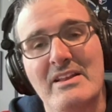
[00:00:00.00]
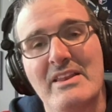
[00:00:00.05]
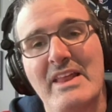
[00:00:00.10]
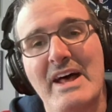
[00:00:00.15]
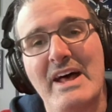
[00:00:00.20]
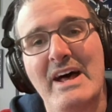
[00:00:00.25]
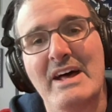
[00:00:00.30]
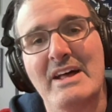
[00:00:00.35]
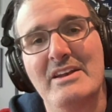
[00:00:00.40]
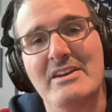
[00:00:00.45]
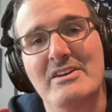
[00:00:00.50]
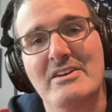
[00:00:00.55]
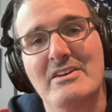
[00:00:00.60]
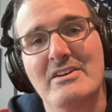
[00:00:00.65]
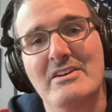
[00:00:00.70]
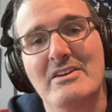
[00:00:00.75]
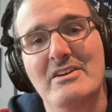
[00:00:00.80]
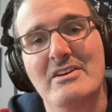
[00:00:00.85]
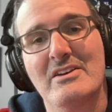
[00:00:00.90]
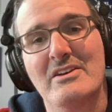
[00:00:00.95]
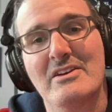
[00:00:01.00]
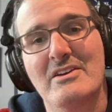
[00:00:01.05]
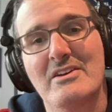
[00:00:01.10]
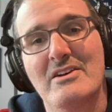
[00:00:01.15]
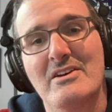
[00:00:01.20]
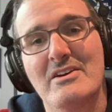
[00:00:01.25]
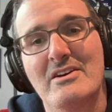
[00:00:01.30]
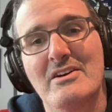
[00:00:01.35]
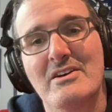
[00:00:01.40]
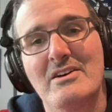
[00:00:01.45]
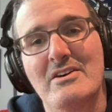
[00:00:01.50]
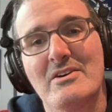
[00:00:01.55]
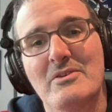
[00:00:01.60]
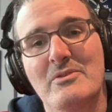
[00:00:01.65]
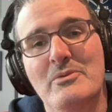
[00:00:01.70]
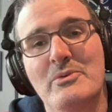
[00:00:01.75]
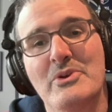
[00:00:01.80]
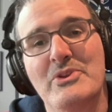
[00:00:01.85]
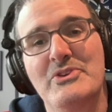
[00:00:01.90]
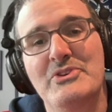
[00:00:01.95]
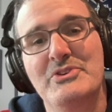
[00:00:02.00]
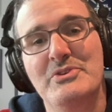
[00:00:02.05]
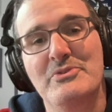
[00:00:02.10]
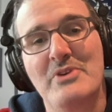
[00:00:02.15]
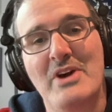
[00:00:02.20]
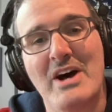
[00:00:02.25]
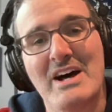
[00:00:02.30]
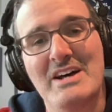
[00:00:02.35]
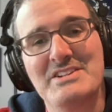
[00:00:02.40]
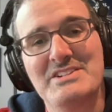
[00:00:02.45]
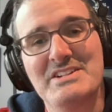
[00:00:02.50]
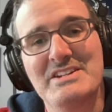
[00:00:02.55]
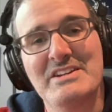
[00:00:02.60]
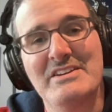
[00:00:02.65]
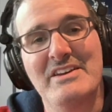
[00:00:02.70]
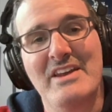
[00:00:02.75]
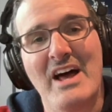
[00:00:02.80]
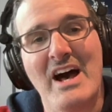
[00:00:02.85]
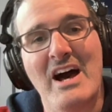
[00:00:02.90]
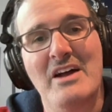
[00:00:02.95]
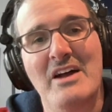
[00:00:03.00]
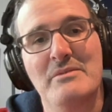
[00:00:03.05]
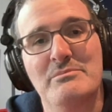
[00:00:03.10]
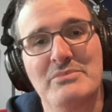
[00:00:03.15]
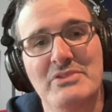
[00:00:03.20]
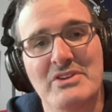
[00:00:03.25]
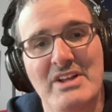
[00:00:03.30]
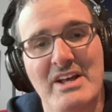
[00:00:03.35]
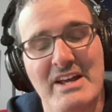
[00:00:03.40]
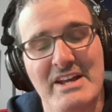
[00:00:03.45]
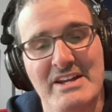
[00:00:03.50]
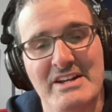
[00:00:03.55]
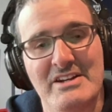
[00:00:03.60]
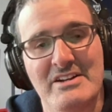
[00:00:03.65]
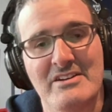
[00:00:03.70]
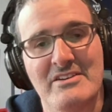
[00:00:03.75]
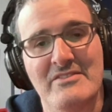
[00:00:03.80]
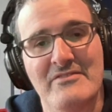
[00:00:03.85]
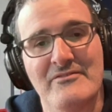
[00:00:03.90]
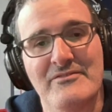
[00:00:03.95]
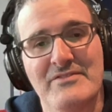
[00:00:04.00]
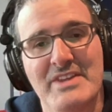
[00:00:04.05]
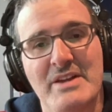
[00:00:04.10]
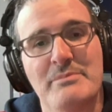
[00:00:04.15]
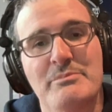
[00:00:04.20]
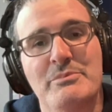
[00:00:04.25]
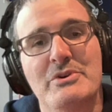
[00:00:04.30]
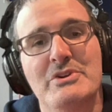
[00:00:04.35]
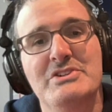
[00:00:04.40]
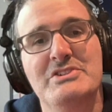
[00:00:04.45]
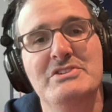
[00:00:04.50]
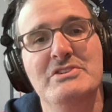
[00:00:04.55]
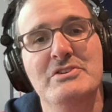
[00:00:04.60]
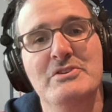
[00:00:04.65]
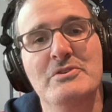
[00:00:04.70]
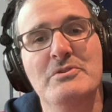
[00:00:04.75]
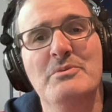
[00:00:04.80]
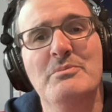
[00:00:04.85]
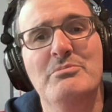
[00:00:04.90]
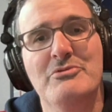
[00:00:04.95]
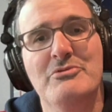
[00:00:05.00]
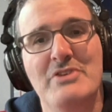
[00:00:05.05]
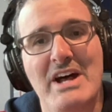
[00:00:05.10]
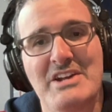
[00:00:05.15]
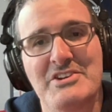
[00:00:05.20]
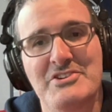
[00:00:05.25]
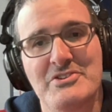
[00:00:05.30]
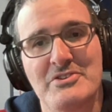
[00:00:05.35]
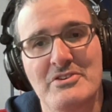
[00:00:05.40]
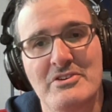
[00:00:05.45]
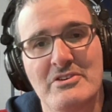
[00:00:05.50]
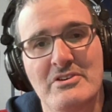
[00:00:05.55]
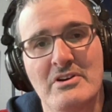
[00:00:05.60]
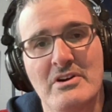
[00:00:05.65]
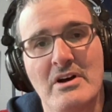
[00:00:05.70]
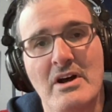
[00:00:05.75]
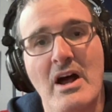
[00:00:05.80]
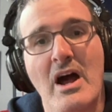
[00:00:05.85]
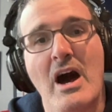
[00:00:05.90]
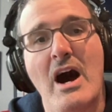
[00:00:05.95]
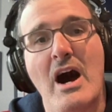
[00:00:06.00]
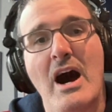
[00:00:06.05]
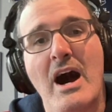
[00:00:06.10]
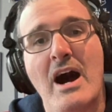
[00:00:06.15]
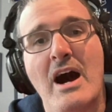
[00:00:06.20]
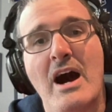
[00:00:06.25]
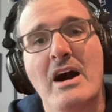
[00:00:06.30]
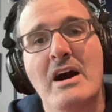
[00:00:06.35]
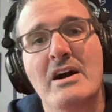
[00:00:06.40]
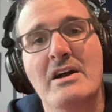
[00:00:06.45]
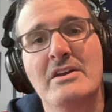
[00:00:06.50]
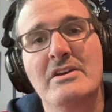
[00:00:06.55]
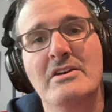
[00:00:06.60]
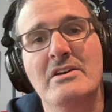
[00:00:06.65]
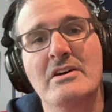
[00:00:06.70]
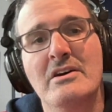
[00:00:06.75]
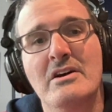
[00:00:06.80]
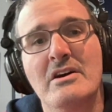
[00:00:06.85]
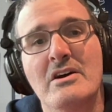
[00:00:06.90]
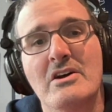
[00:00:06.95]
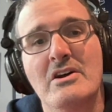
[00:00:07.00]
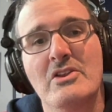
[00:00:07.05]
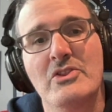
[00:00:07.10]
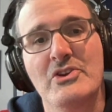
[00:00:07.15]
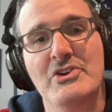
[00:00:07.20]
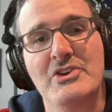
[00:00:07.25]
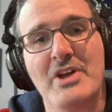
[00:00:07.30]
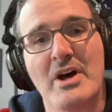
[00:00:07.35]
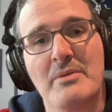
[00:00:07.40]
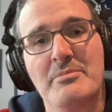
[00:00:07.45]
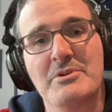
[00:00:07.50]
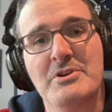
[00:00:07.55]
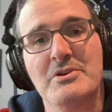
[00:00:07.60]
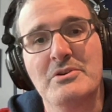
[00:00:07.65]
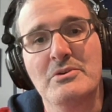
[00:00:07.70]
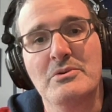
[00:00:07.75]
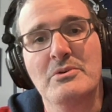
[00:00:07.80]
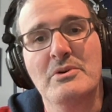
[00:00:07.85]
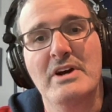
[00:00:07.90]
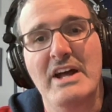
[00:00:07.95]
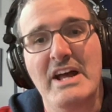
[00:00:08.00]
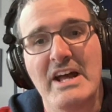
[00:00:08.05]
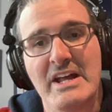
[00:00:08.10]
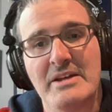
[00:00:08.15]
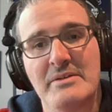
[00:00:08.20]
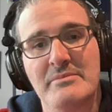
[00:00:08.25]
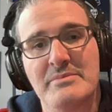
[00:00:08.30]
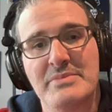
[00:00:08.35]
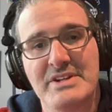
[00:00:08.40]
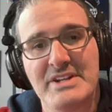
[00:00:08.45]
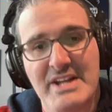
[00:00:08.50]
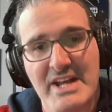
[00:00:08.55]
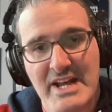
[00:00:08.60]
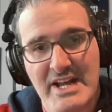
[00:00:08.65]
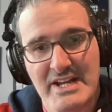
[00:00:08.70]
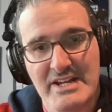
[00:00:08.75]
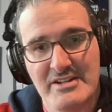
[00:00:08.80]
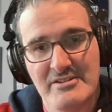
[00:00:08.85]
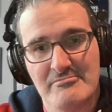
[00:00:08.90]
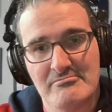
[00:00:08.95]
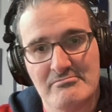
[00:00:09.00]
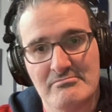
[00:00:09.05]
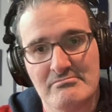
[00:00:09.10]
that with Taurasi not playing, it puts new pressure on the WNBA.